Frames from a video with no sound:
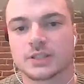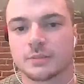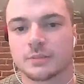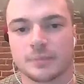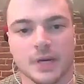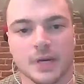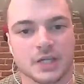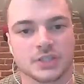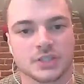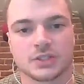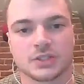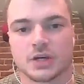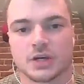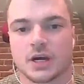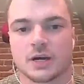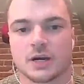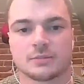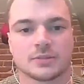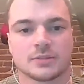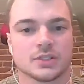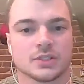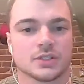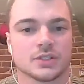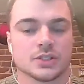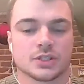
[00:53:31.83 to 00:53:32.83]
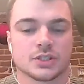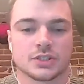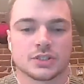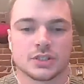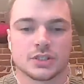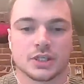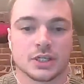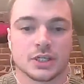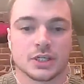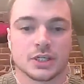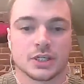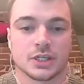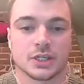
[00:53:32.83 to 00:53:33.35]
it's the best time to
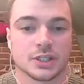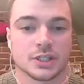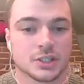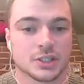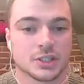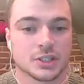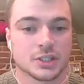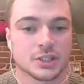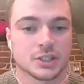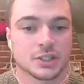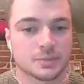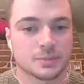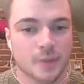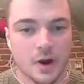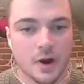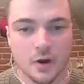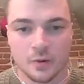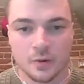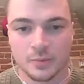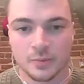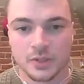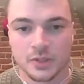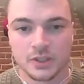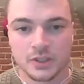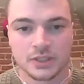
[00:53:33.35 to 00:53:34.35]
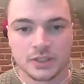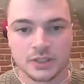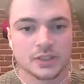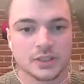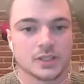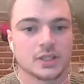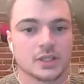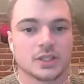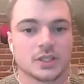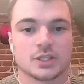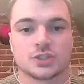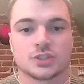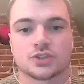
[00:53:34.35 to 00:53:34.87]
just
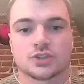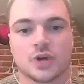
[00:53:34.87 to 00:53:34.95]
experiment,